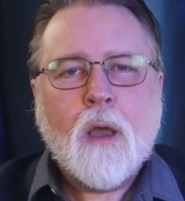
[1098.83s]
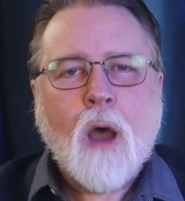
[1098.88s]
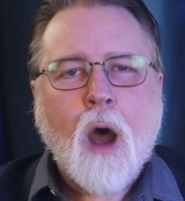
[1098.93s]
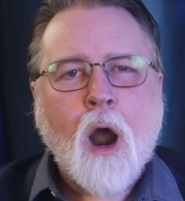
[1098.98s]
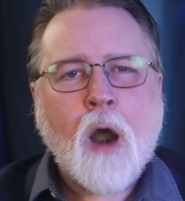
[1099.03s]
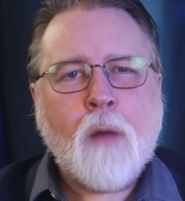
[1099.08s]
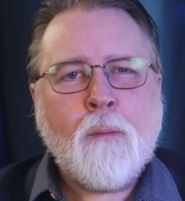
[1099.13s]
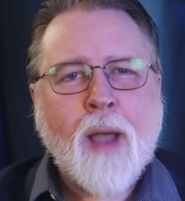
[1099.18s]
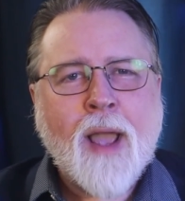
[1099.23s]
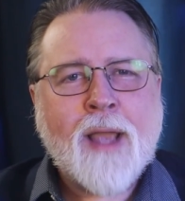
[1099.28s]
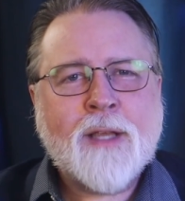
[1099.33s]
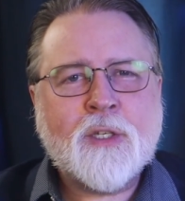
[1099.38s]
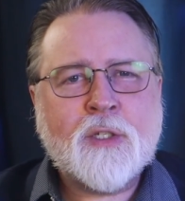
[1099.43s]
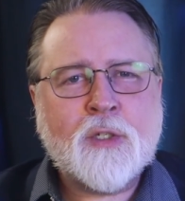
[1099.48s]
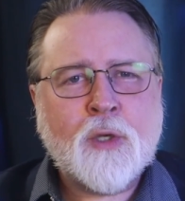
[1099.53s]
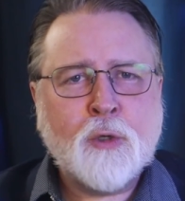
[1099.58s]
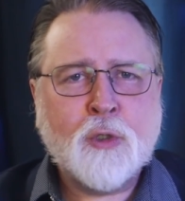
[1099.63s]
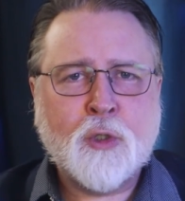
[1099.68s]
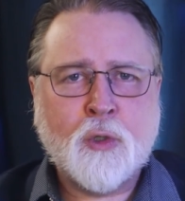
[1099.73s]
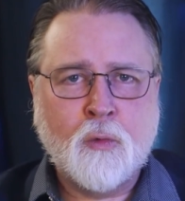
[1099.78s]
Are my
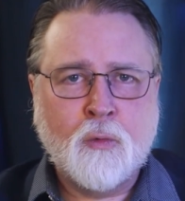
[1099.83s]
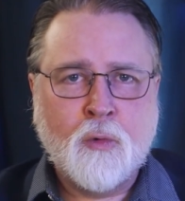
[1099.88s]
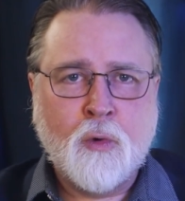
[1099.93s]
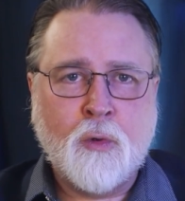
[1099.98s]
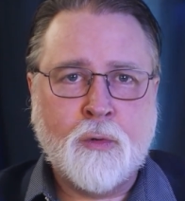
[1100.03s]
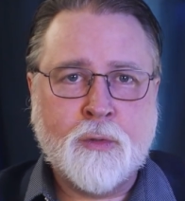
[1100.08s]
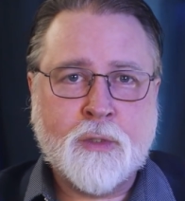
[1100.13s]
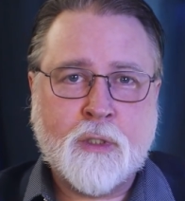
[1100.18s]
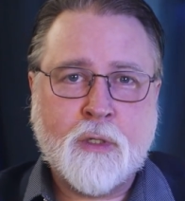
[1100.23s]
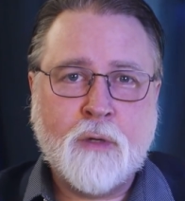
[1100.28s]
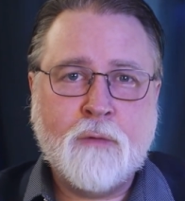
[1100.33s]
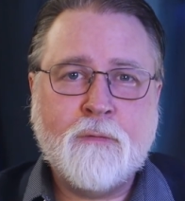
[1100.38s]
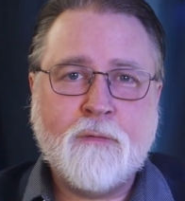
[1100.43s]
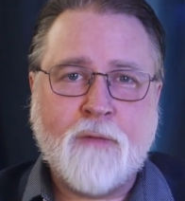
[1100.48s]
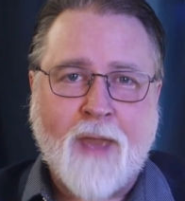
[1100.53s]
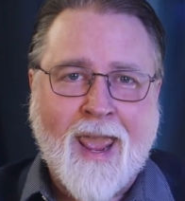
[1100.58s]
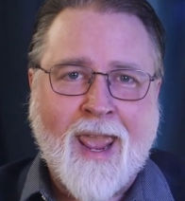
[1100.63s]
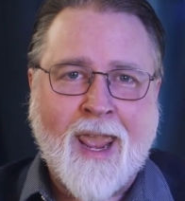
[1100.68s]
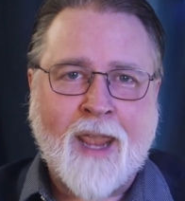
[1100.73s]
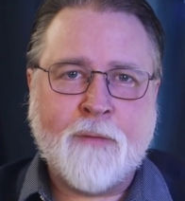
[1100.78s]
social rules too
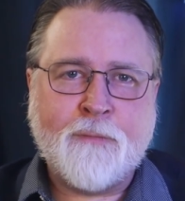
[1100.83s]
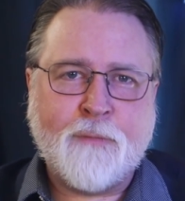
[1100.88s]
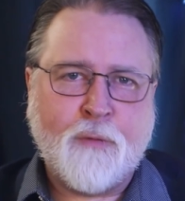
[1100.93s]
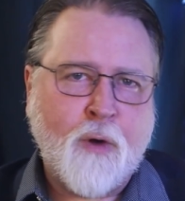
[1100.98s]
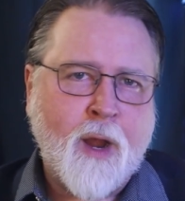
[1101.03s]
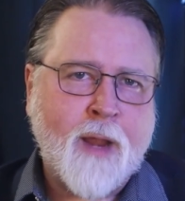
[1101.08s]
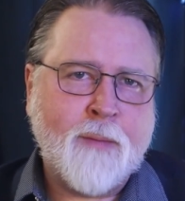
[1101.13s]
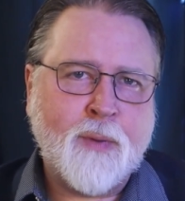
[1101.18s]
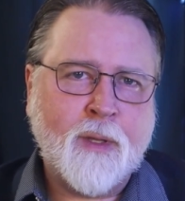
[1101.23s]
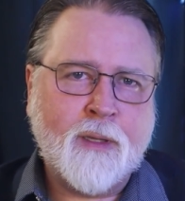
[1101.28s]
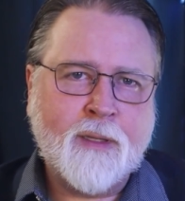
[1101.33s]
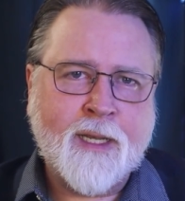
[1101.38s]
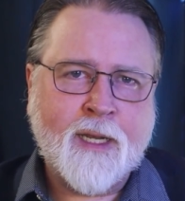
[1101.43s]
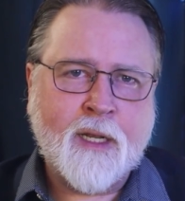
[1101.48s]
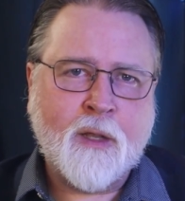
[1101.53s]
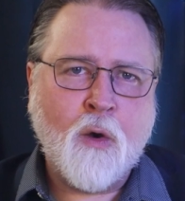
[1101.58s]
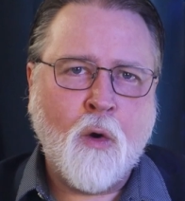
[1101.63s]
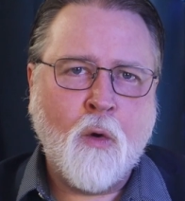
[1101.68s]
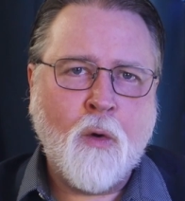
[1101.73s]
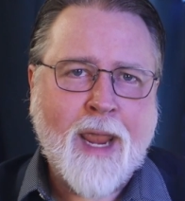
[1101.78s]
vague for a
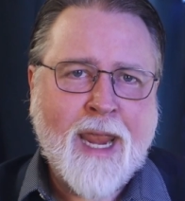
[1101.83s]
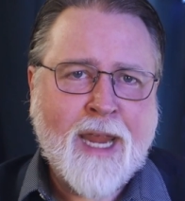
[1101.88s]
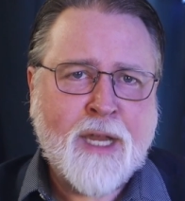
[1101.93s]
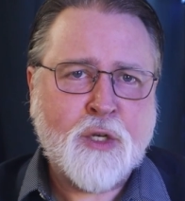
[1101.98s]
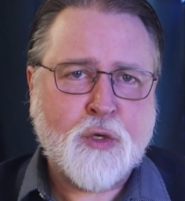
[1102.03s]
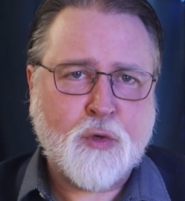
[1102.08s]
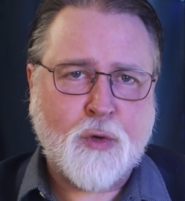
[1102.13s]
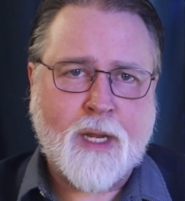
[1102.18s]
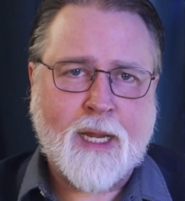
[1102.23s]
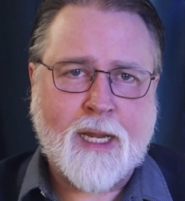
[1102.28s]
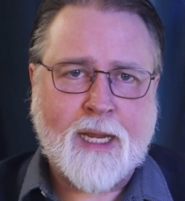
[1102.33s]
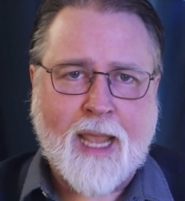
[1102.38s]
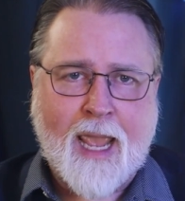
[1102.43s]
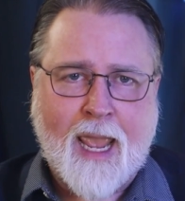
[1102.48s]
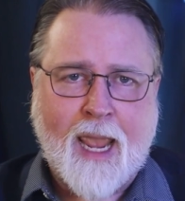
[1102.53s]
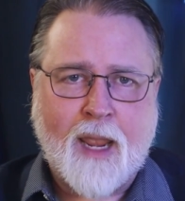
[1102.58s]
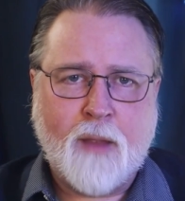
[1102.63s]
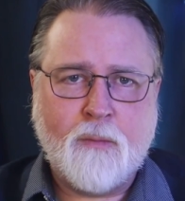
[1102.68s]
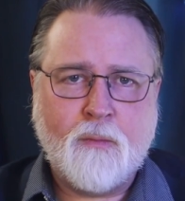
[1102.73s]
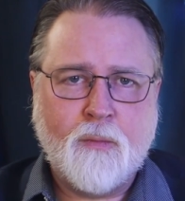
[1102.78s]
political intrigue
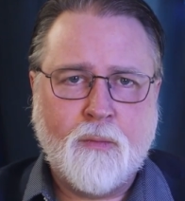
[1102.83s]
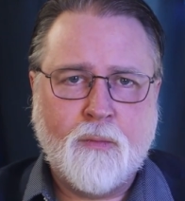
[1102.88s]
game?